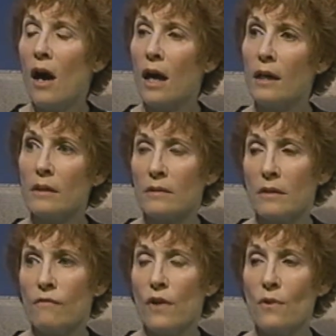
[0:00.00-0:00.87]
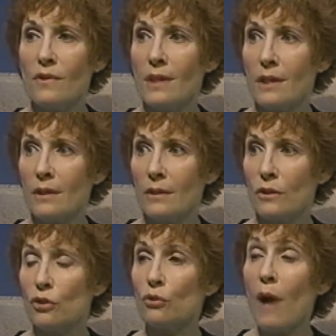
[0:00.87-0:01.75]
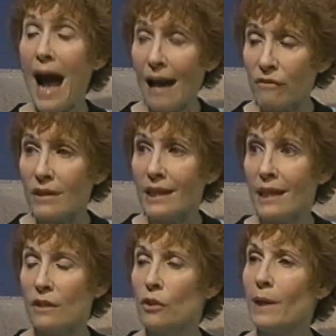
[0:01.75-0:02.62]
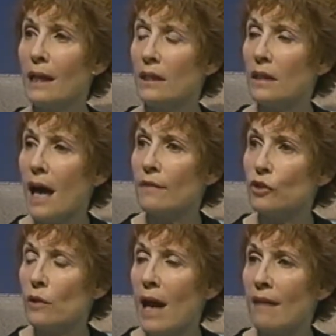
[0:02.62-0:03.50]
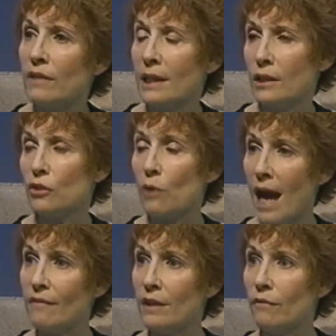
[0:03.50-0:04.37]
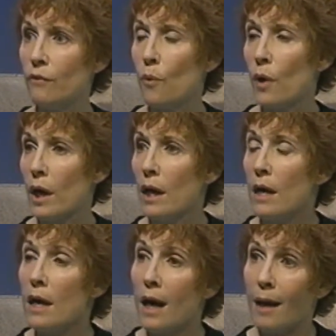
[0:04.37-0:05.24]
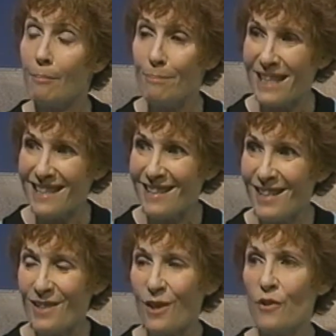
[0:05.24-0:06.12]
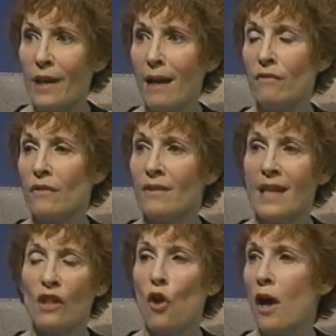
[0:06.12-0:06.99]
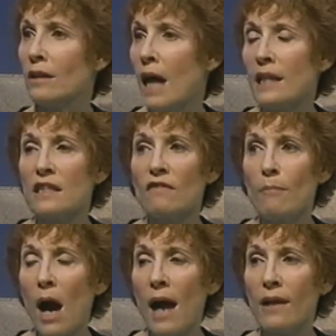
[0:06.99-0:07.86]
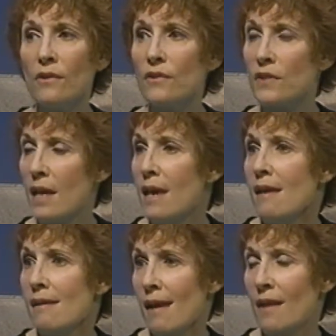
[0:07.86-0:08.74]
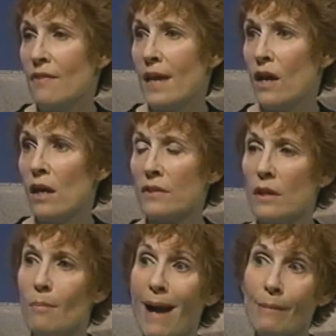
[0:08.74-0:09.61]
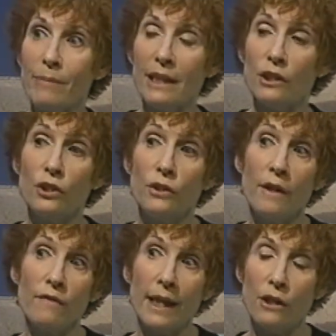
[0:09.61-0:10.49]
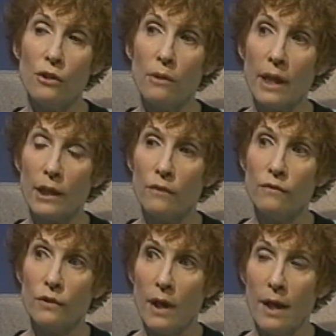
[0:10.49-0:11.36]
Our folks that are traveling, doing a lot of traveling and driving for business, so they log lots of miles, and they also might be, if they do a lot of